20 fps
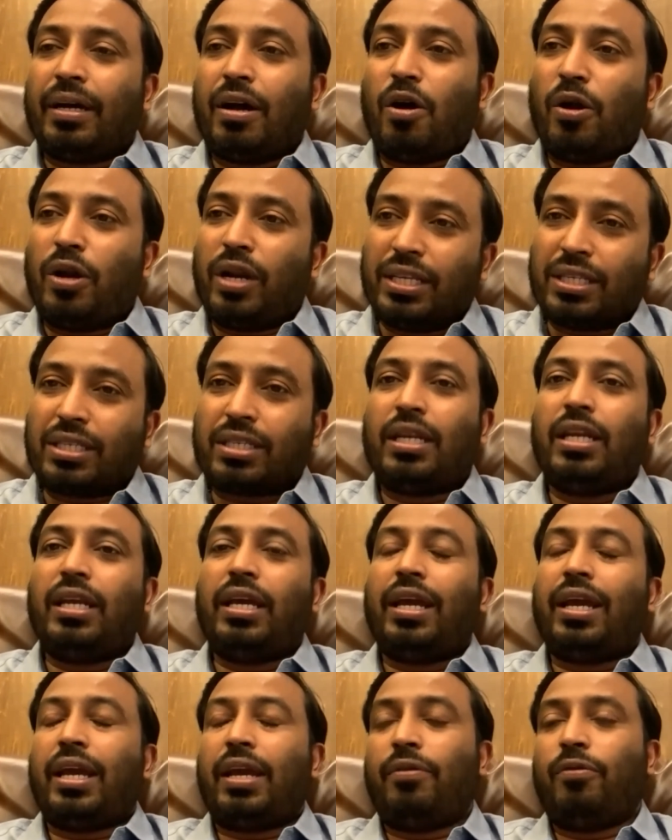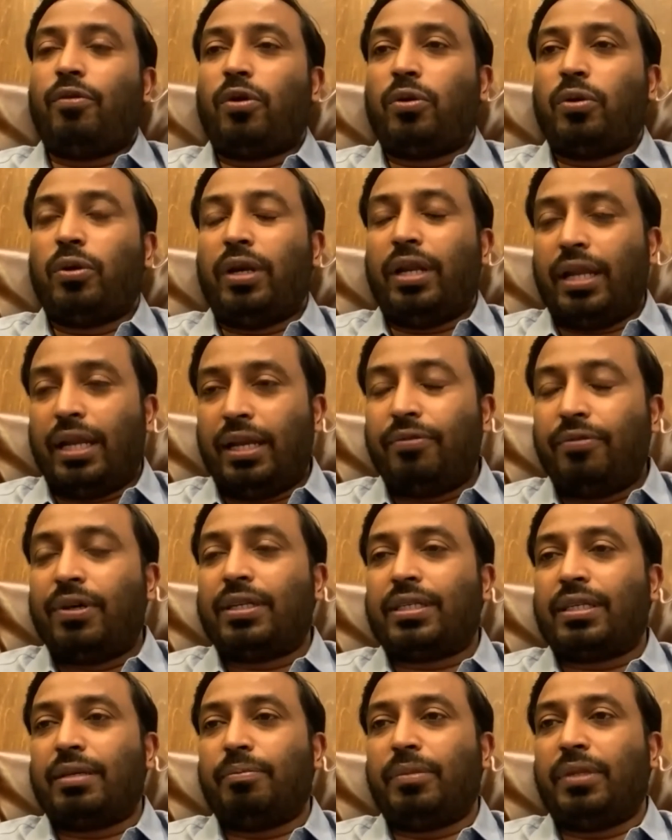honestly, I want to
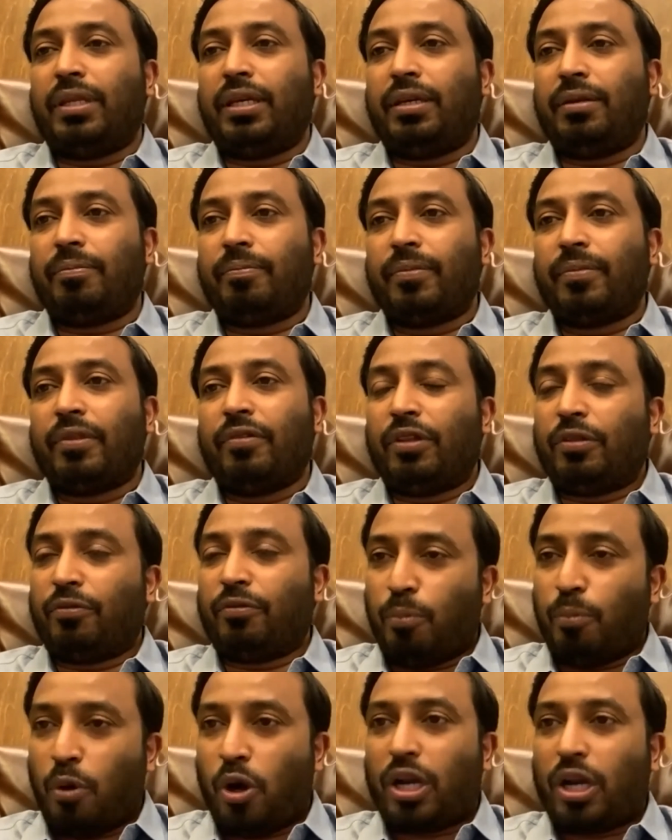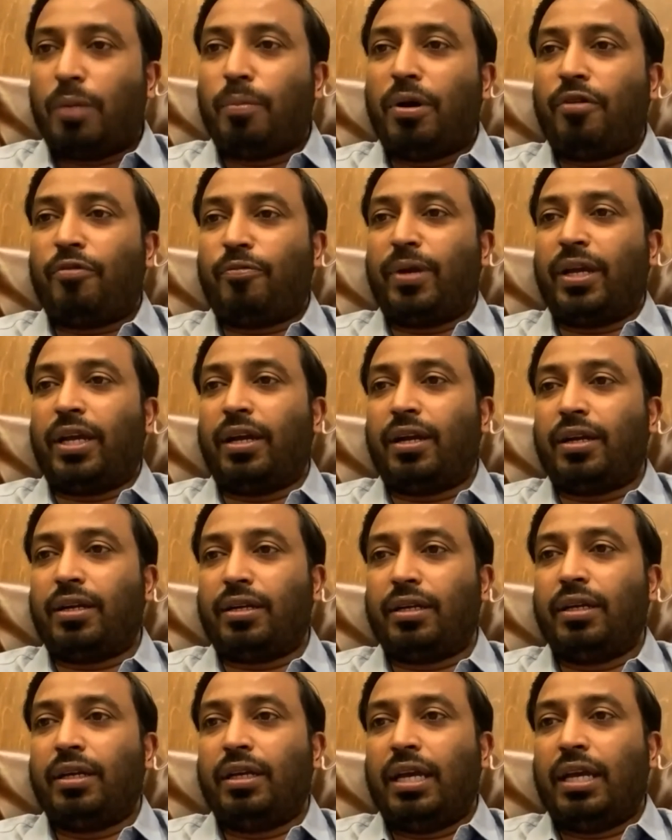deliver something with bottom of my
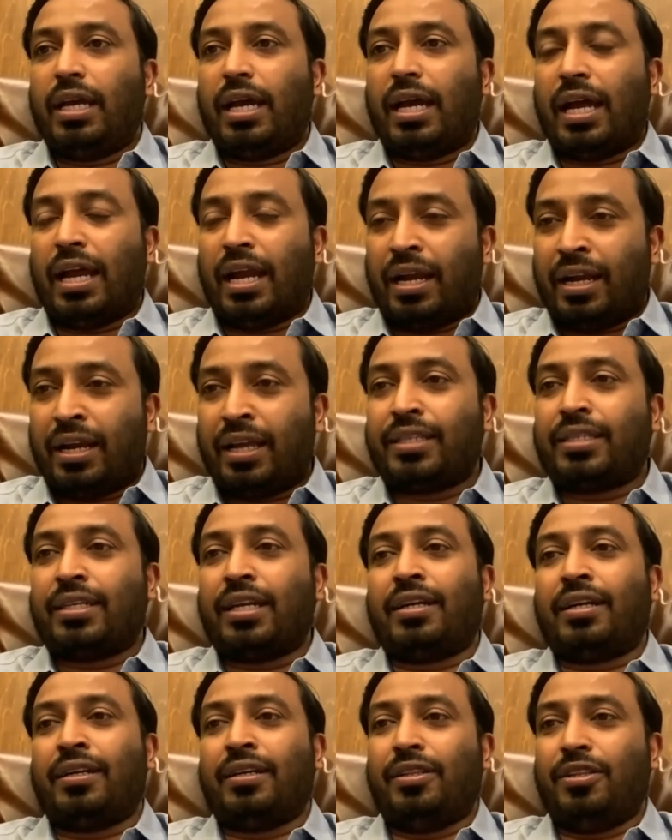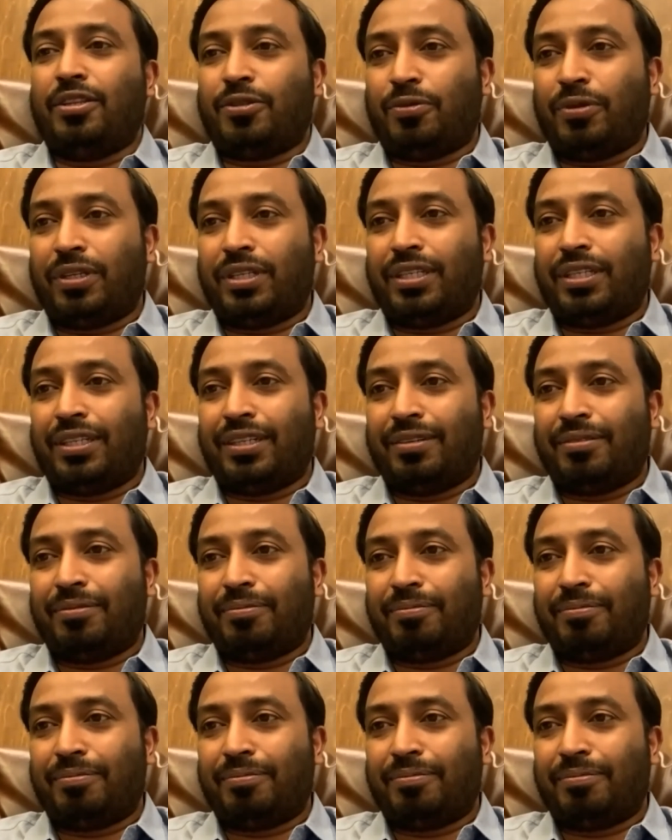heart. And I started this one, sir.